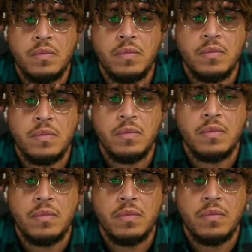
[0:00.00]

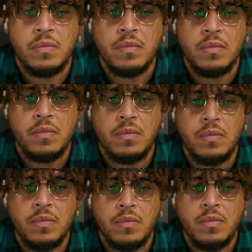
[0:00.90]

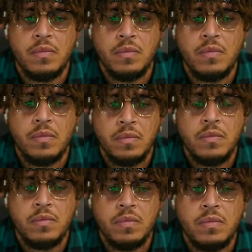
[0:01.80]

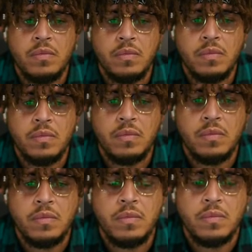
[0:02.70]

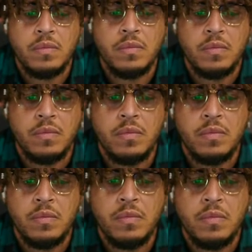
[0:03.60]

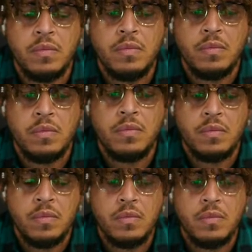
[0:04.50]

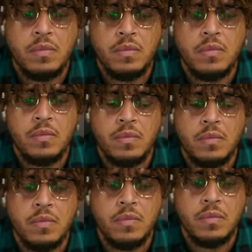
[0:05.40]

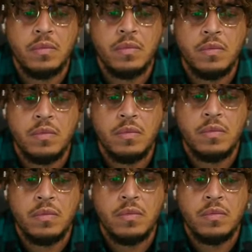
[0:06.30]

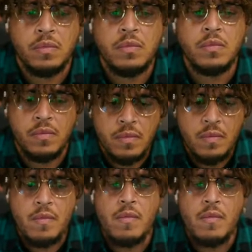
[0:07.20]
The person shown says nothing.